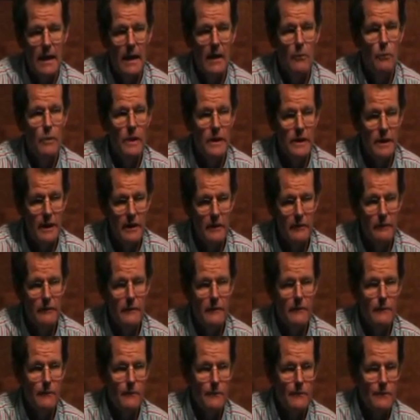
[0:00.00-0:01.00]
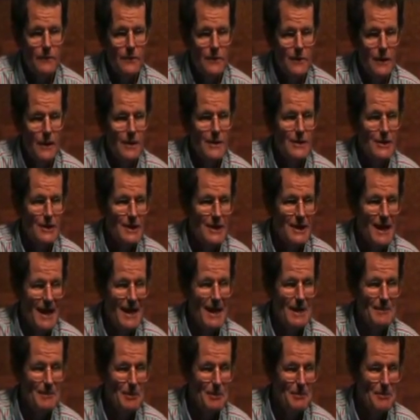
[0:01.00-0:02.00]
And we know that
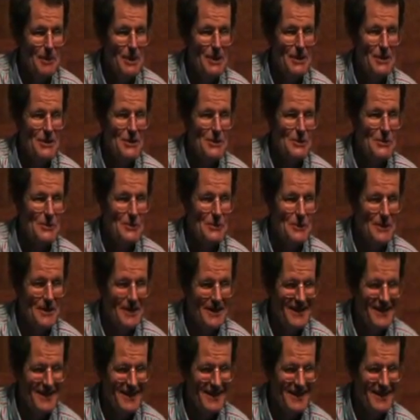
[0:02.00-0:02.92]
sustainable personal